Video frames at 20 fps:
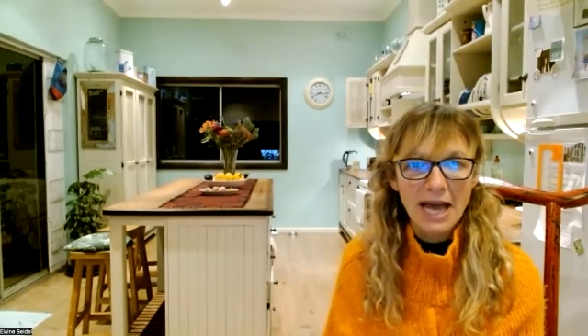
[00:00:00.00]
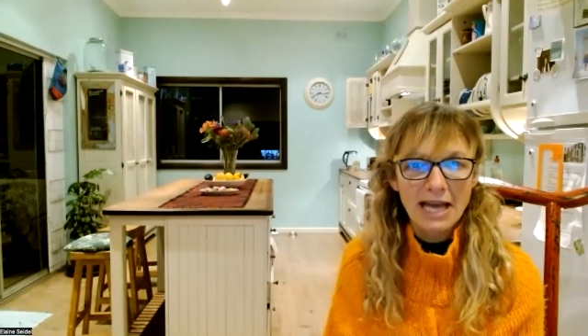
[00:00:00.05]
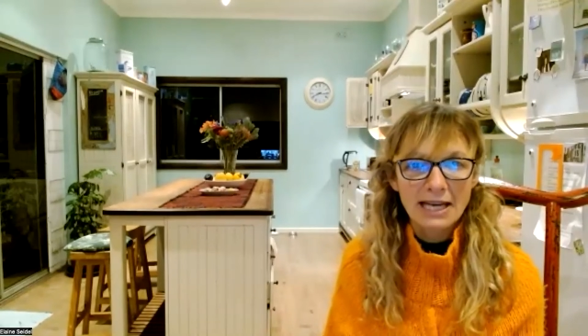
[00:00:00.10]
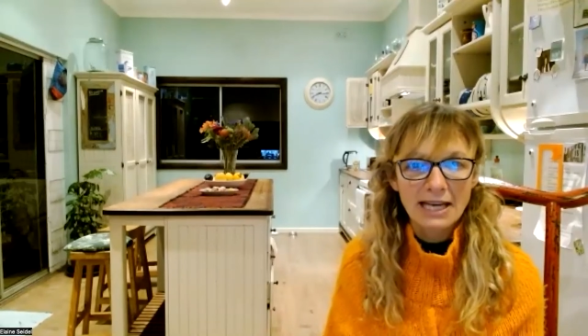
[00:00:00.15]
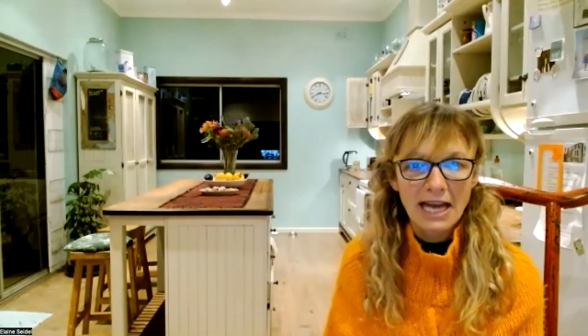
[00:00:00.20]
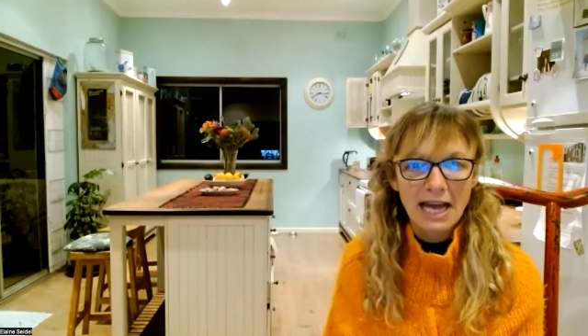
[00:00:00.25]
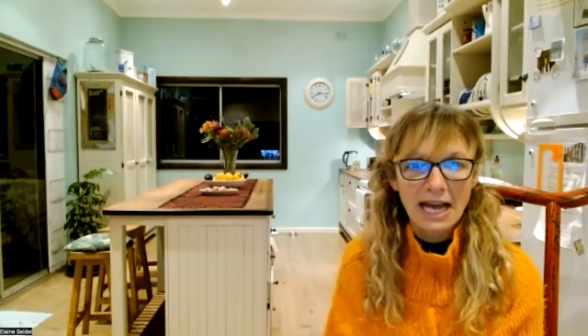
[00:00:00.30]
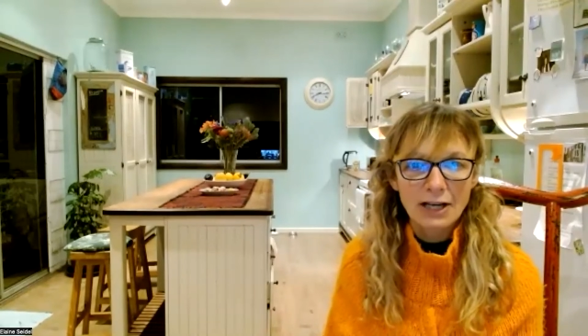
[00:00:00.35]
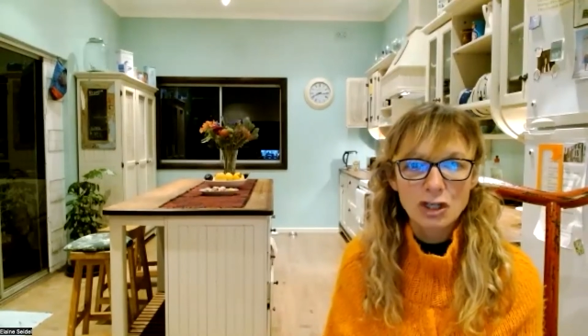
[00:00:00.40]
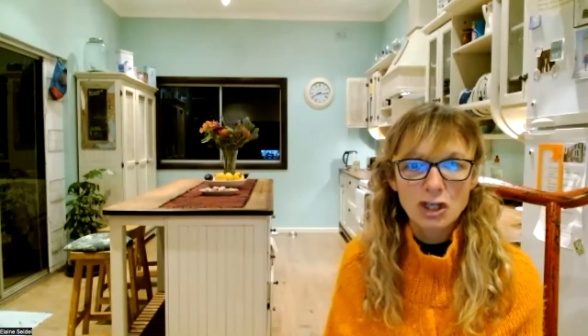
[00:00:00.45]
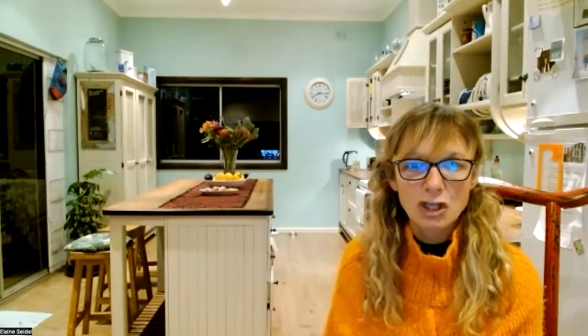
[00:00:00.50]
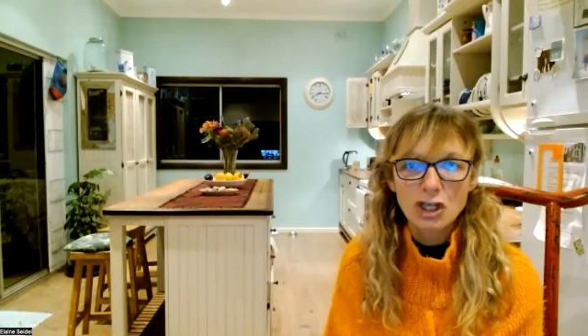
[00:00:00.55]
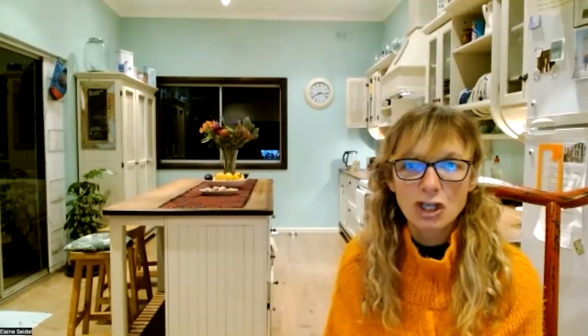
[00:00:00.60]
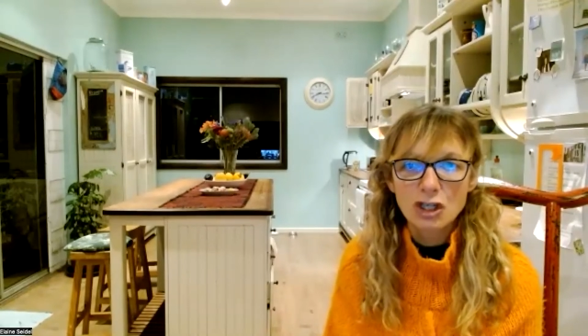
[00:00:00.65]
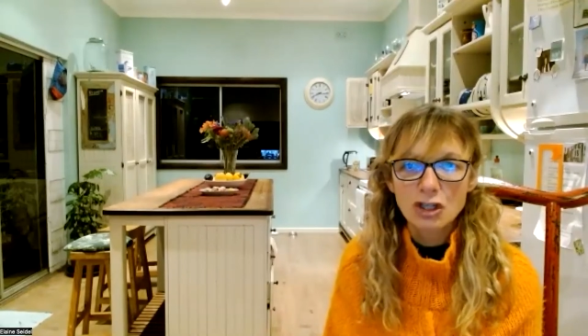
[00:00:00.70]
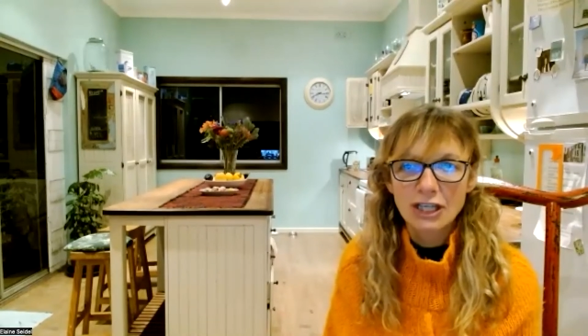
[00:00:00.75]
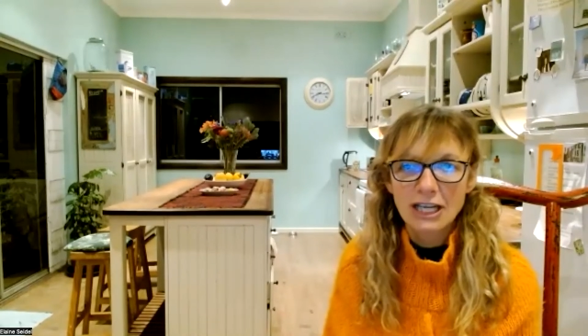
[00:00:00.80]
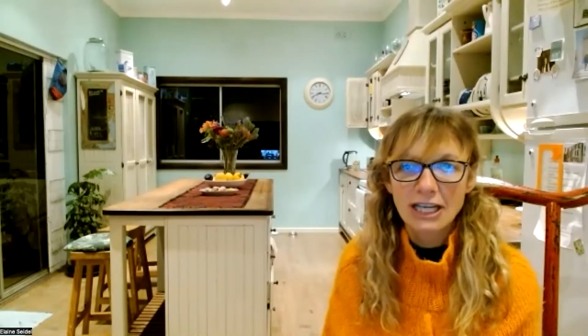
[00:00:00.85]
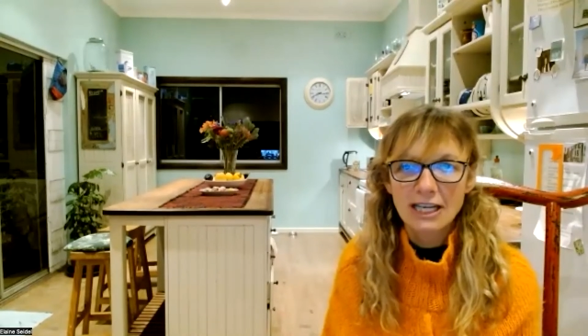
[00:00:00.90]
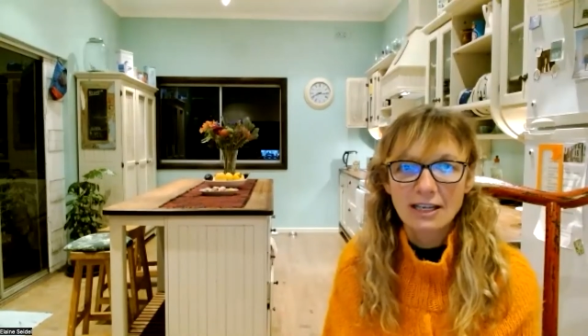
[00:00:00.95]
and
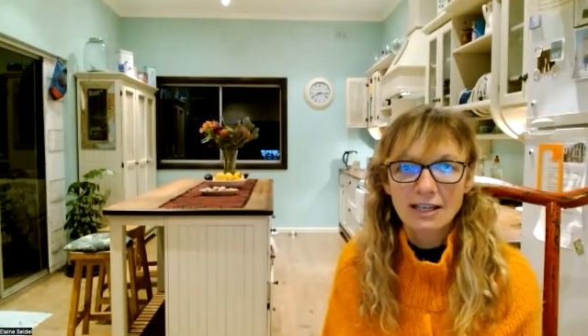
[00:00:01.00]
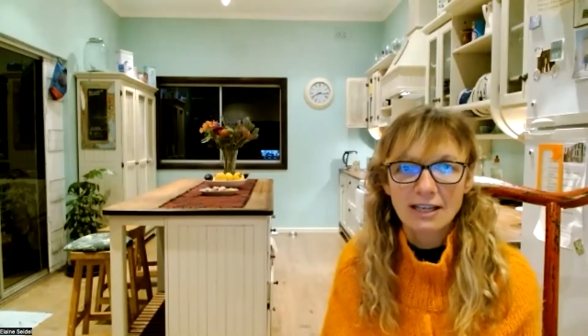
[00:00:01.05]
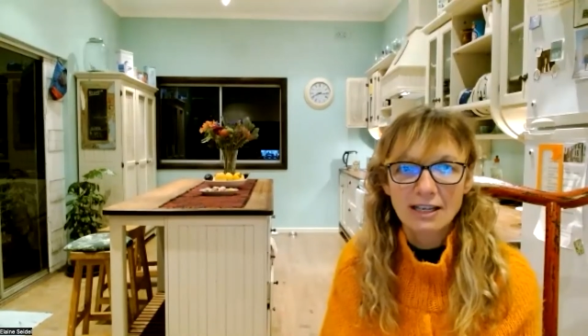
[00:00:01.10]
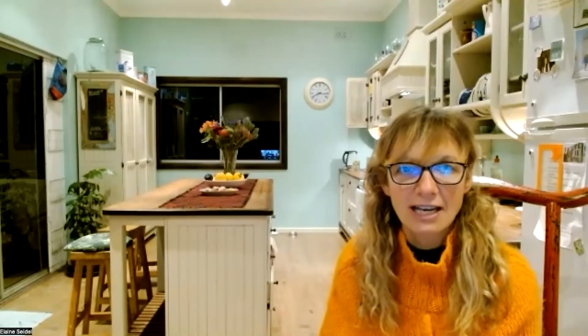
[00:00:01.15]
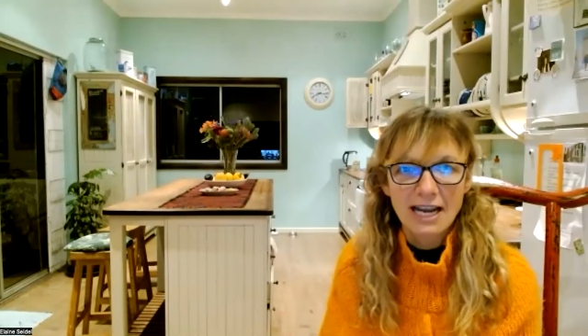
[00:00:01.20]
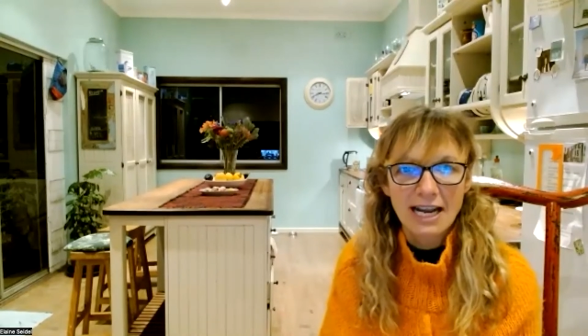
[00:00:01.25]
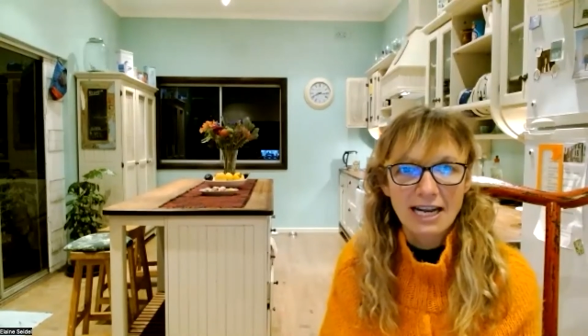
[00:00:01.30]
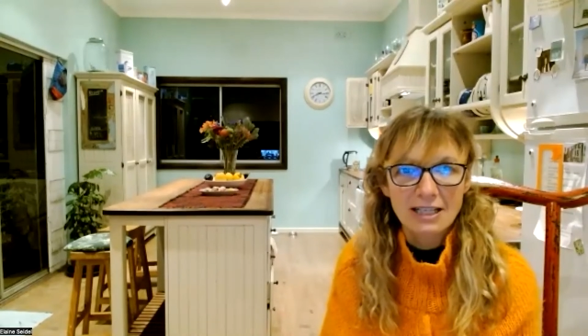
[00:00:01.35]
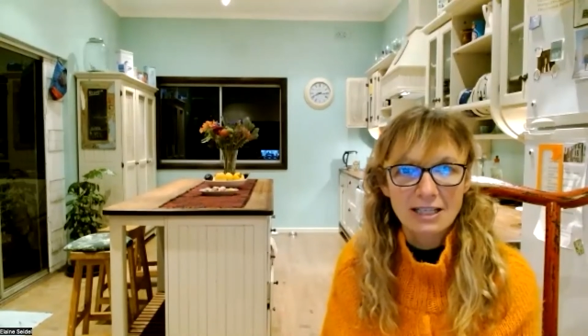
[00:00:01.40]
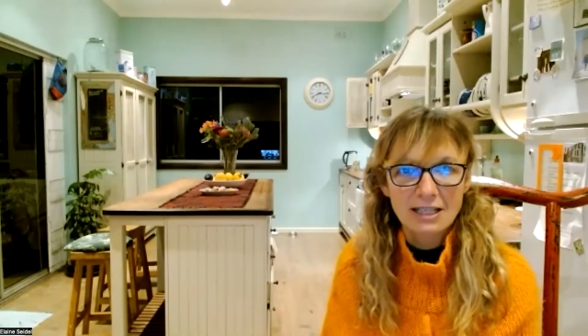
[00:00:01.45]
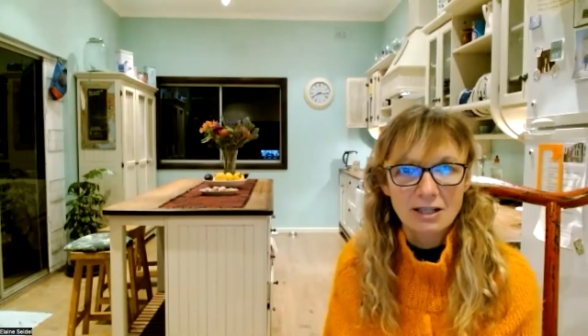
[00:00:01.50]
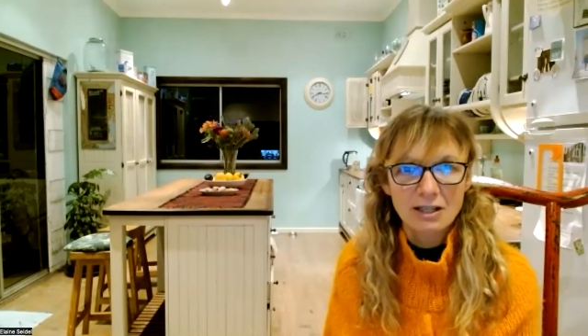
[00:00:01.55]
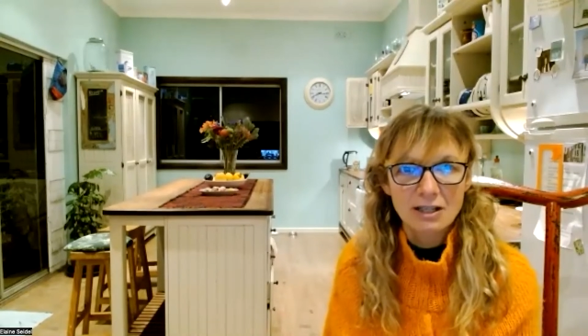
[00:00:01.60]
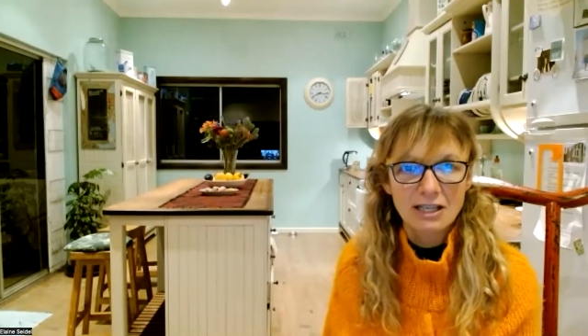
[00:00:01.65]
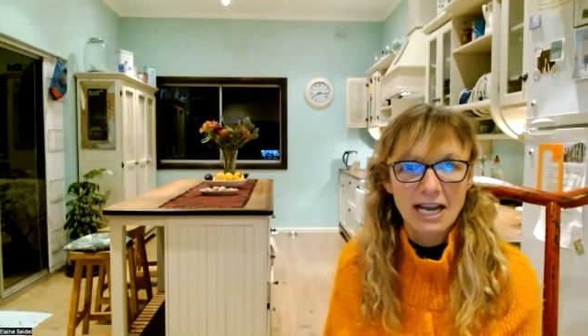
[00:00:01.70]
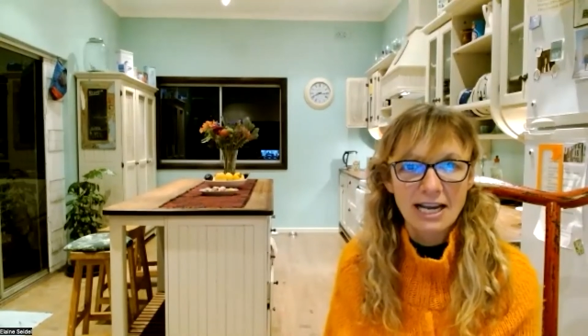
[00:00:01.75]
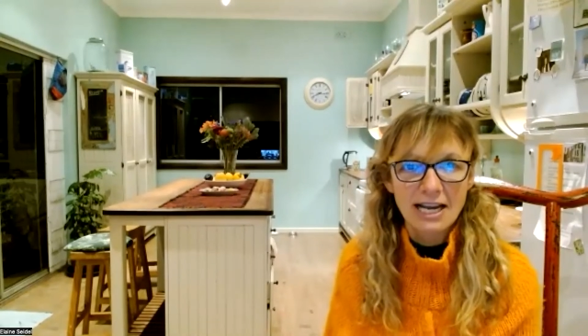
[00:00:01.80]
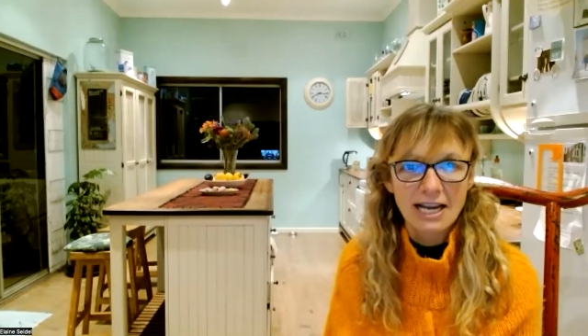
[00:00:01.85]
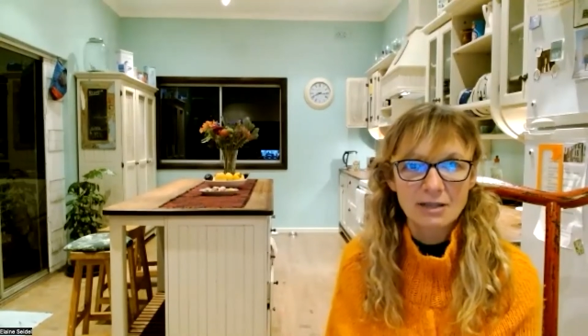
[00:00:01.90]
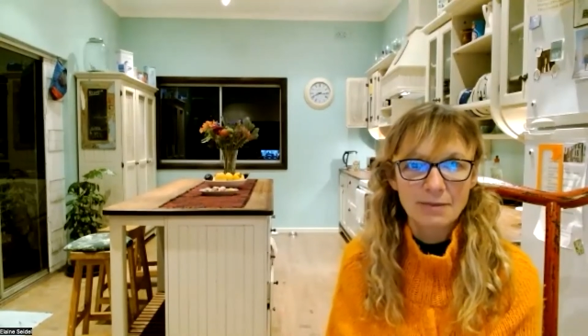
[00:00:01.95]
tune in next
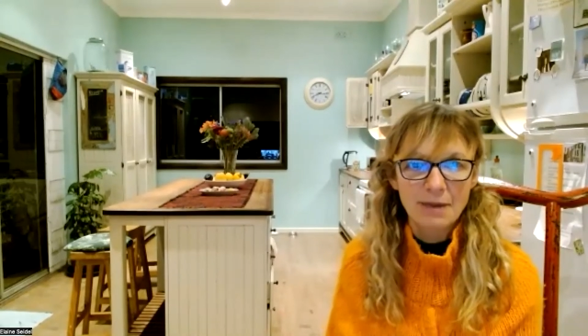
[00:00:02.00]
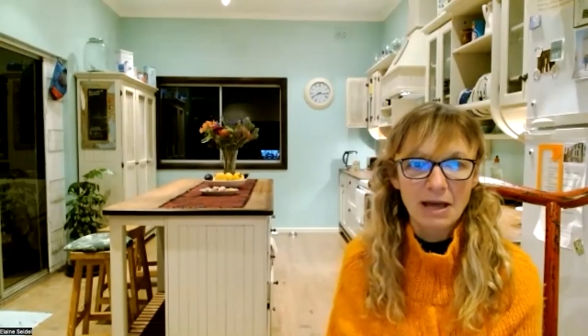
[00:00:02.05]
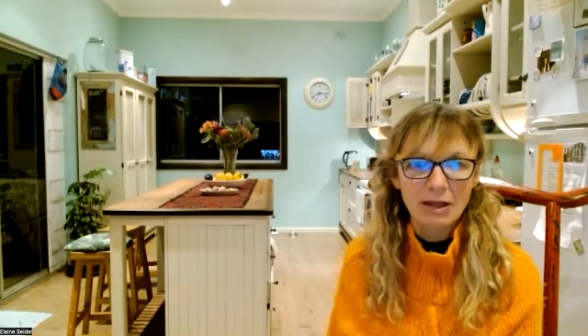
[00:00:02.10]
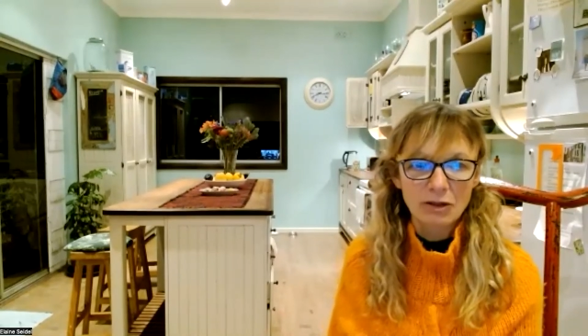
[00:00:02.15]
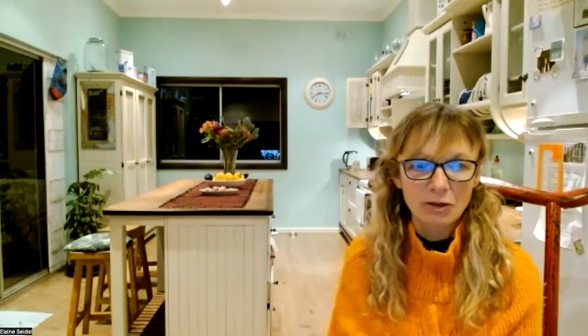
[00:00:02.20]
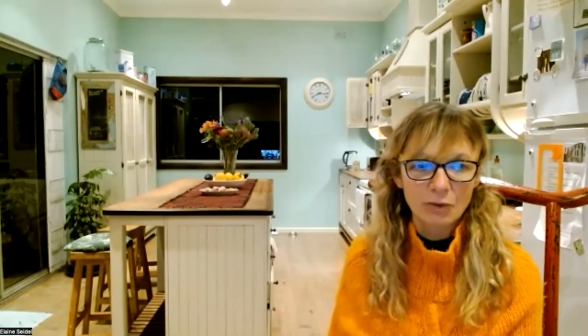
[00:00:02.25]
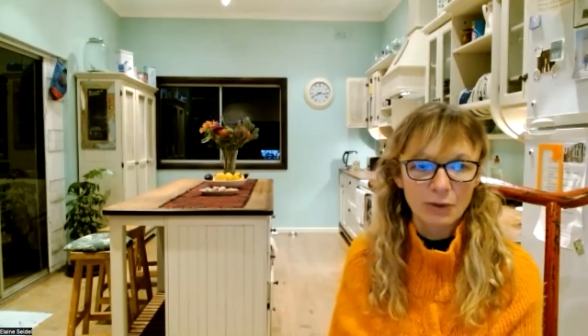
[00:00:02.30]
month.